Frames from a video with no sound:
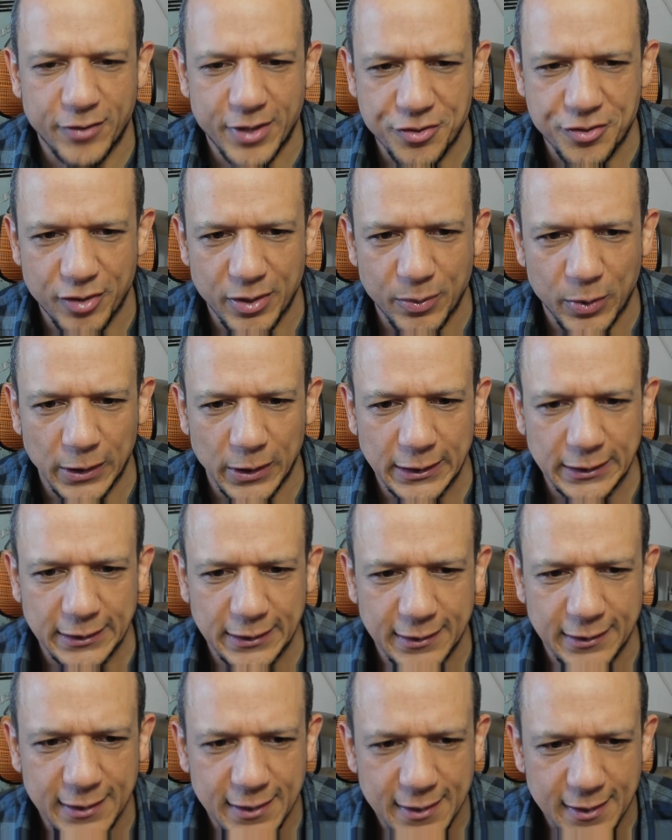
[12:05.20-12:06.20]

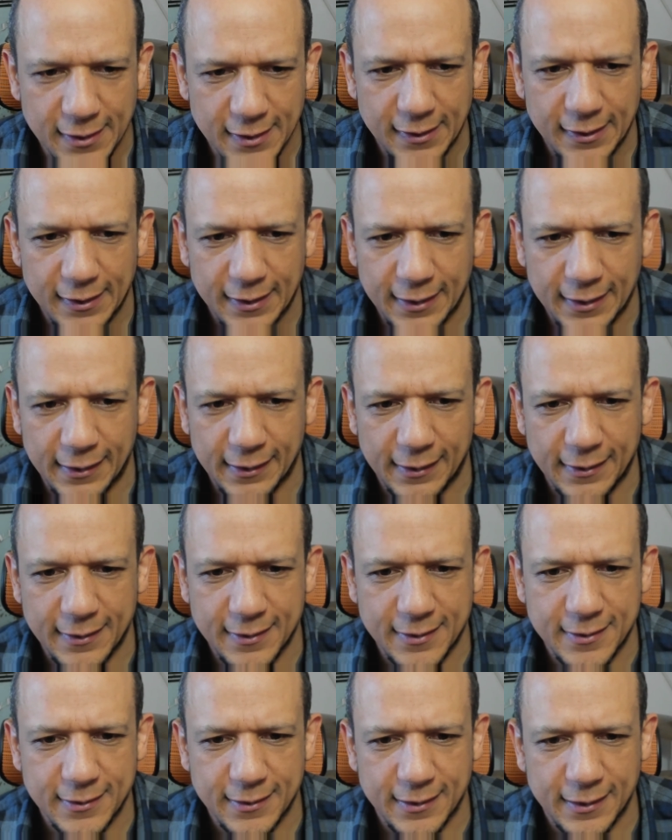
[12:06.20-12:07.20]
and
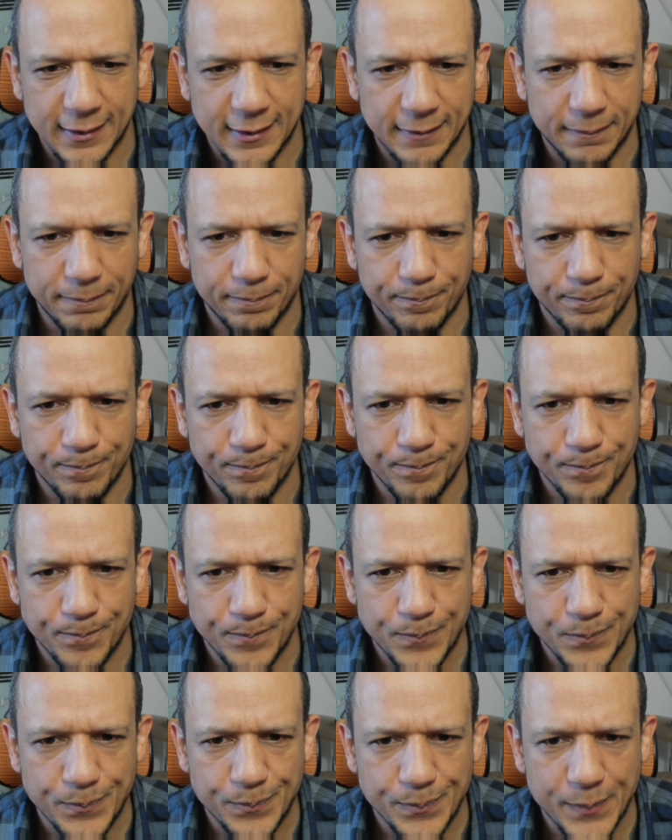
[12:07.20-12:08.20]
then which
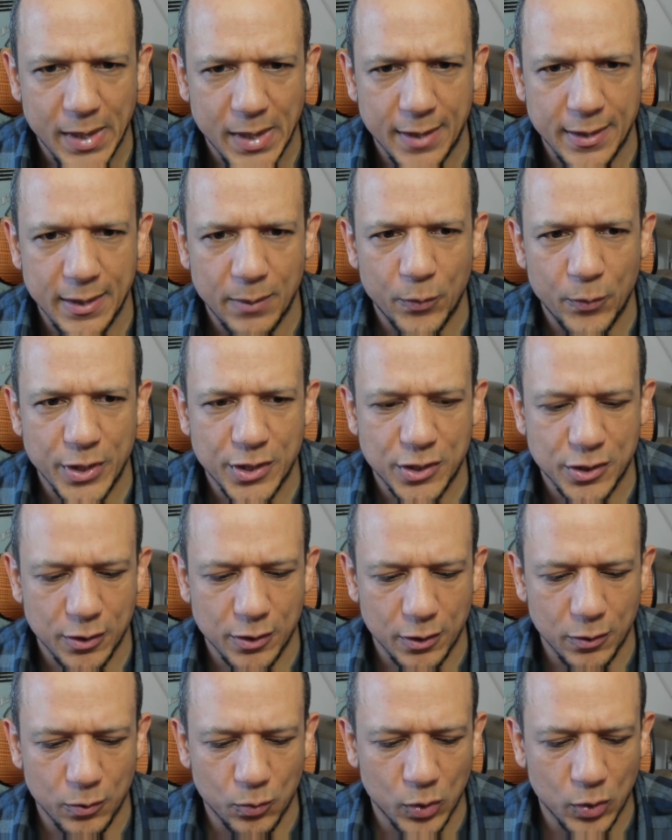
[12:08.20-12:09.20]
wallet will be
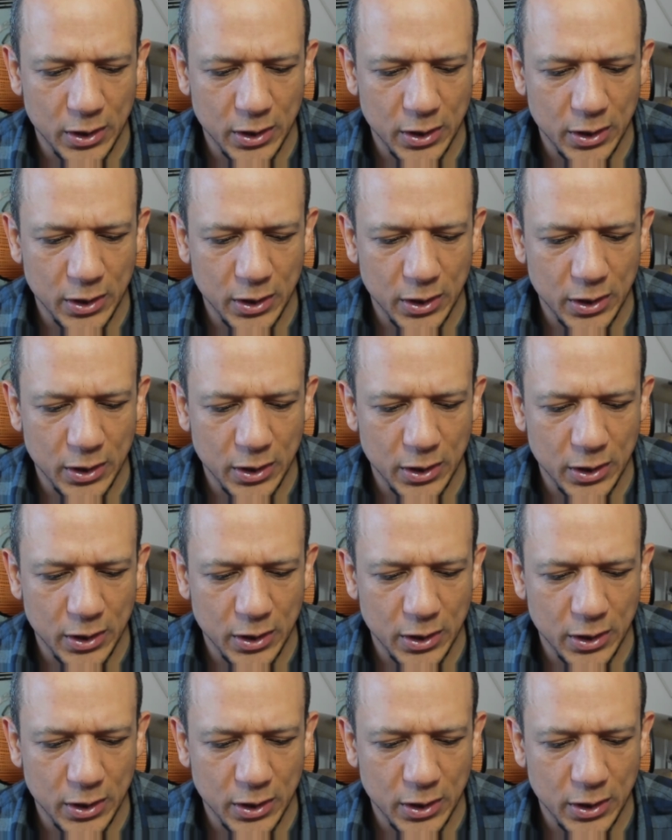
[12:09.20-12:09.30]
used to